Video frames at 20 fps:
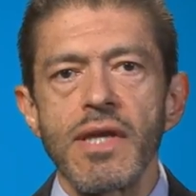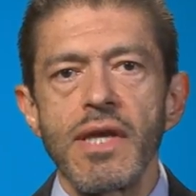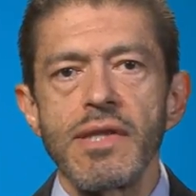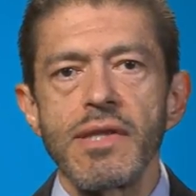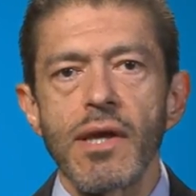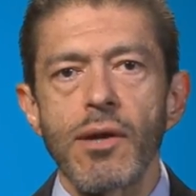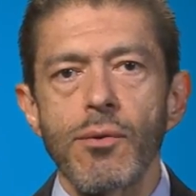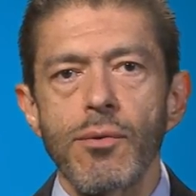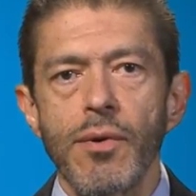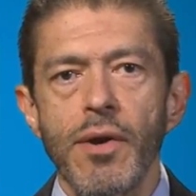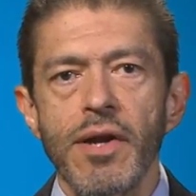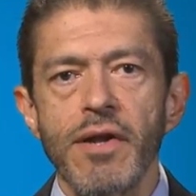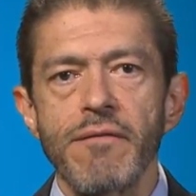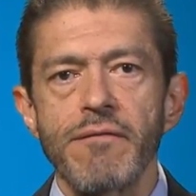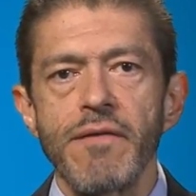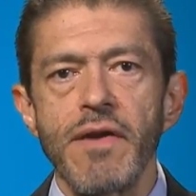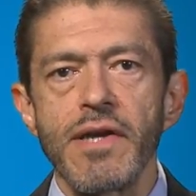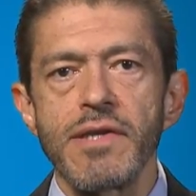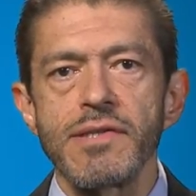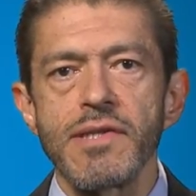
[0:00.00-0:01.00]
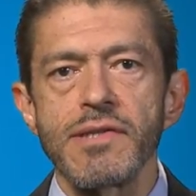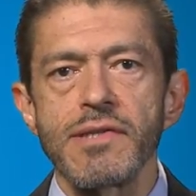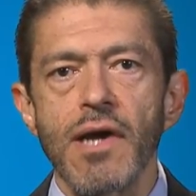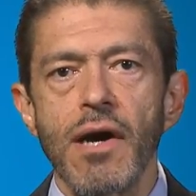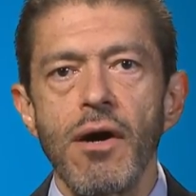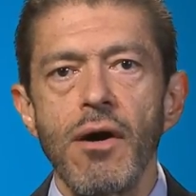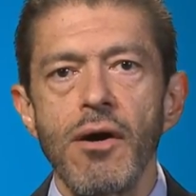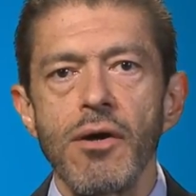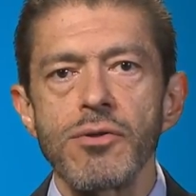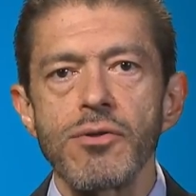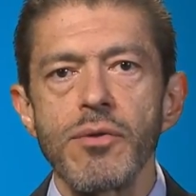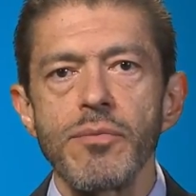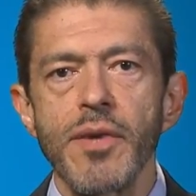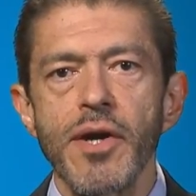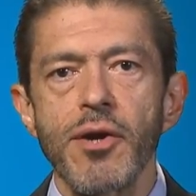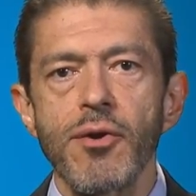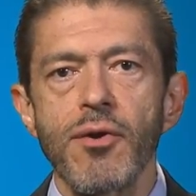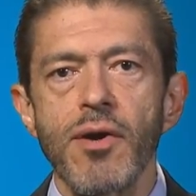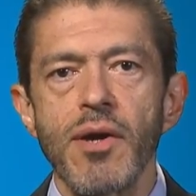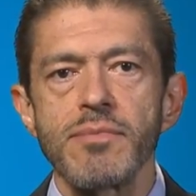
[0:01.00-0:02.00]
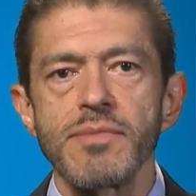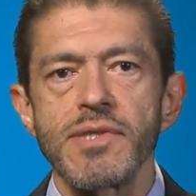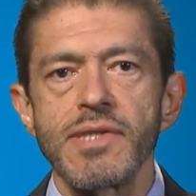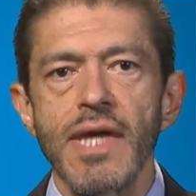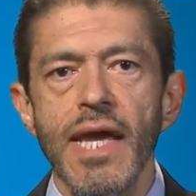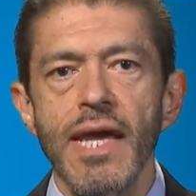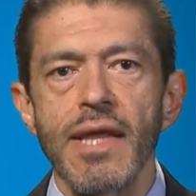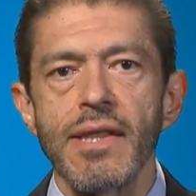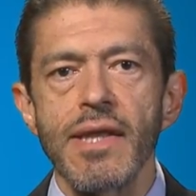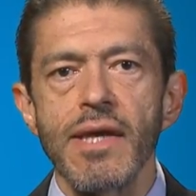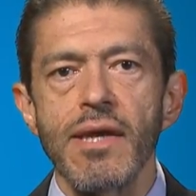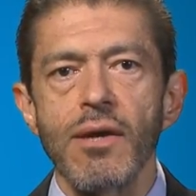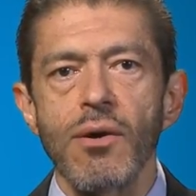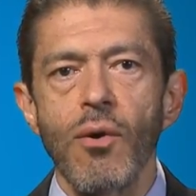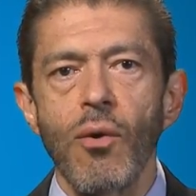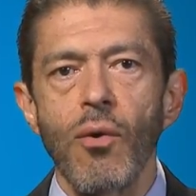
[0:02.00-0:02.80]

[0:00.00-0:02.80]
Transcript: in the chronic phase is 100 mg daily